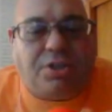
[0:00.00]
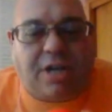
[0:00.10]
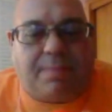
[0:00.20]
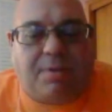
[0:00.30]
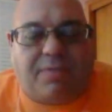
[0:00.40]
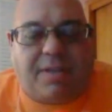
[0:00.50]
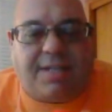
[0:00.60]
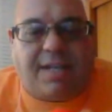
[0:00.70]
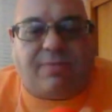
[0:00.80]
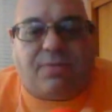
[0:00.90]
it wouldn't
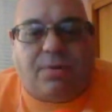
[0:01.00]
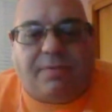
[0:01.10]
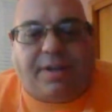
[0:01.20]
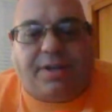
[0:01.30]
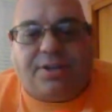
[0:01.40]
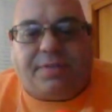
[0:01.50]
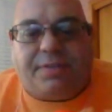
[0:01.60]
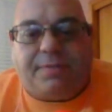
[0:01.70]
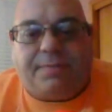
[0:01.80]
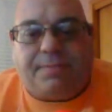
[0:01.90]
shock me if they take full
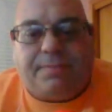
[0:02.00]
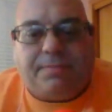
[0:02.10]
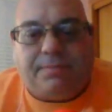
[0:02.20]
advantage of